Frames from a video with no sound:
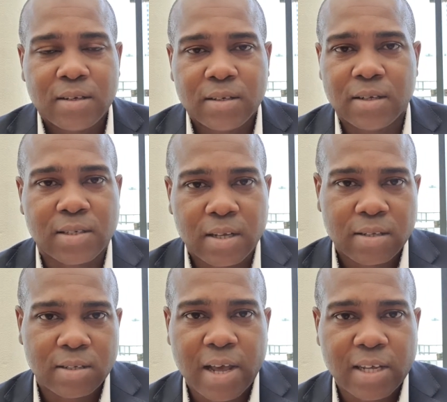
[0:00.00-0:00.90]
They say,
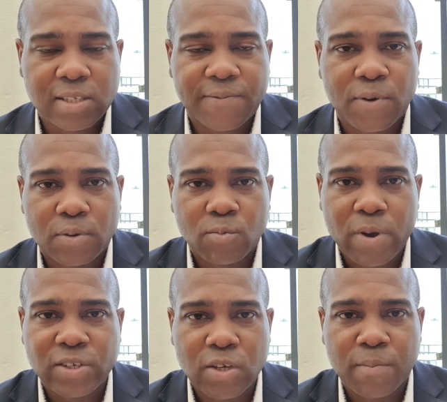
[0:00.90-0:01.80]
here's the phone,
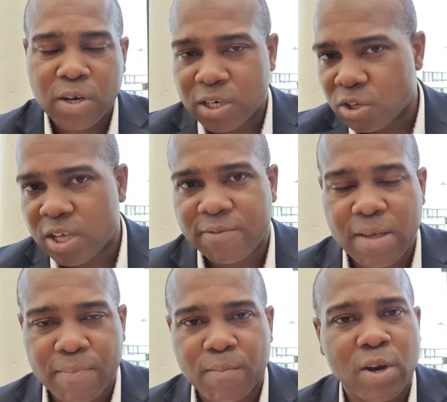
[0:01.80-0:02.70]
where's your money? You give
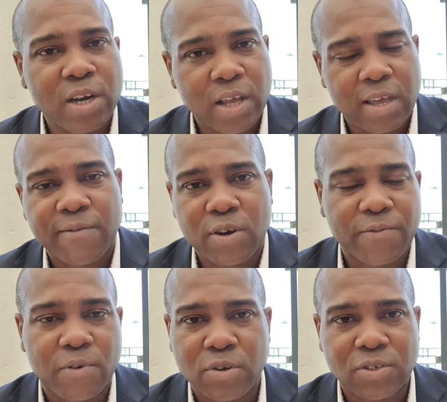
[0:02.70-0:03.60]
them the money, they give you the
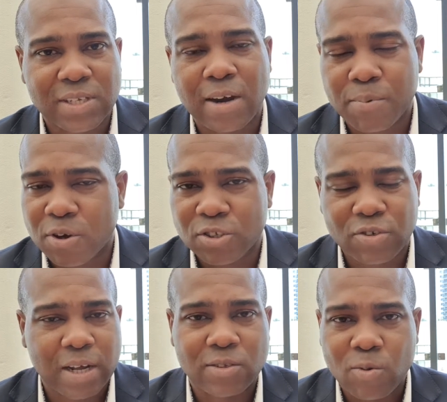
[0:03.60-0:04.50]
phone, you sign up
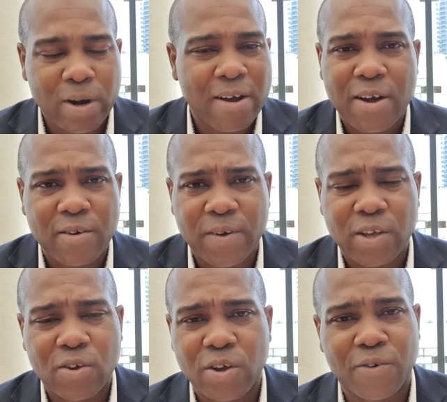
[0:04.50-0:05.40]
contract, or whatever, however
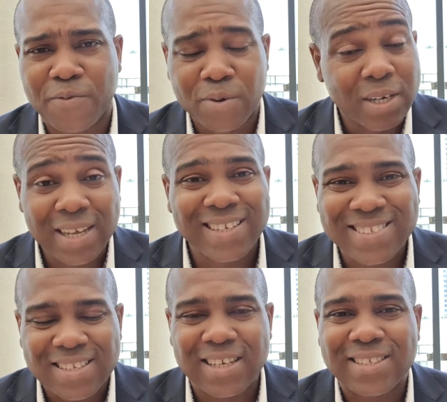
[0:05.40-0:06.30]
you got your phone. It's
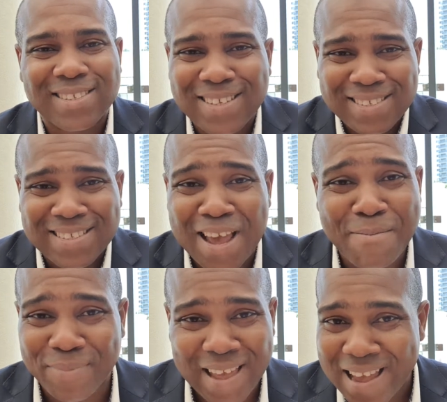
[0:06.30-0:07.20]
the
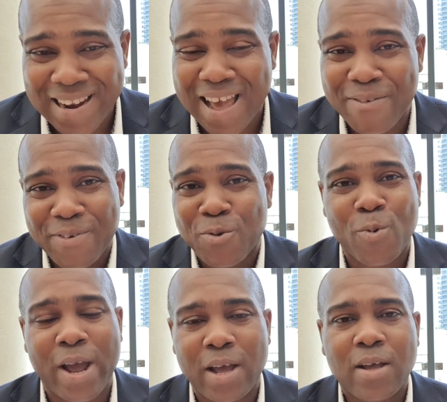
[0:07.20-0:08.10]
same thing
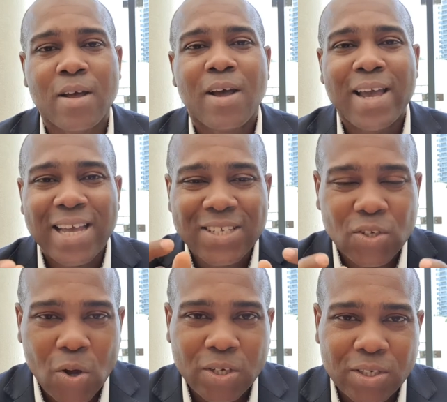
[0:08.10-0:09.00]
everywhere. It's
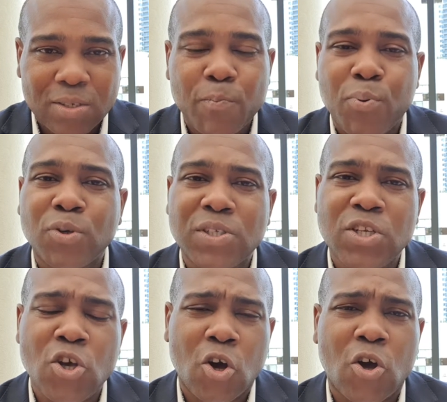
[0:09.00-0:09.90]
on
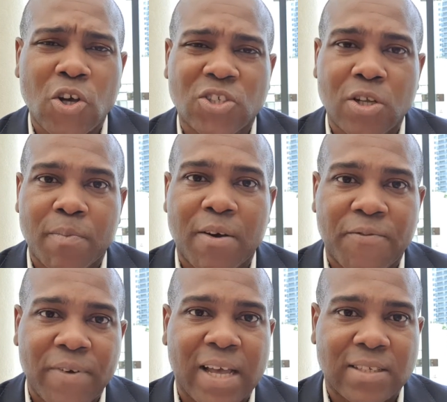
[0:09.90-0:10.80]
putting your customer
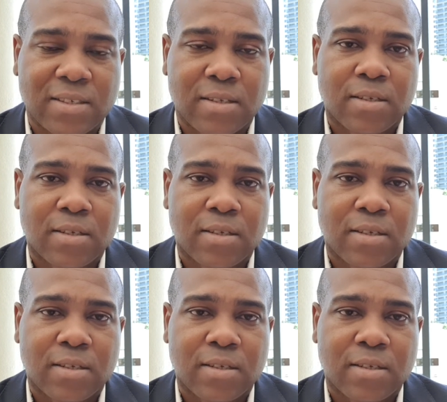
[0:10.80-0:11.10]
first.